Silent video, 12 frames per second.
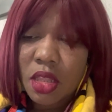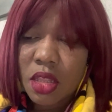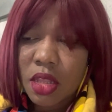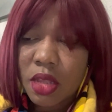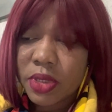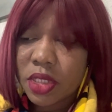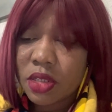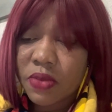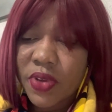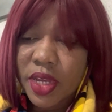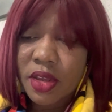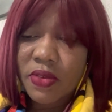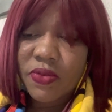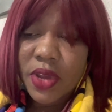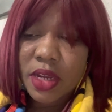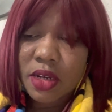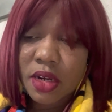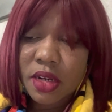Let me see if I can
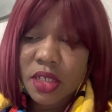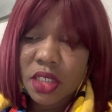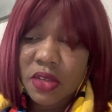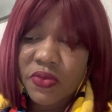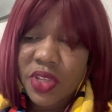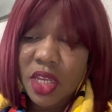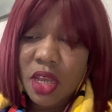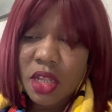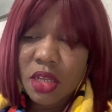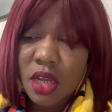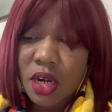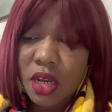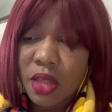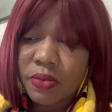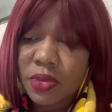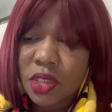find a list of the unclaimed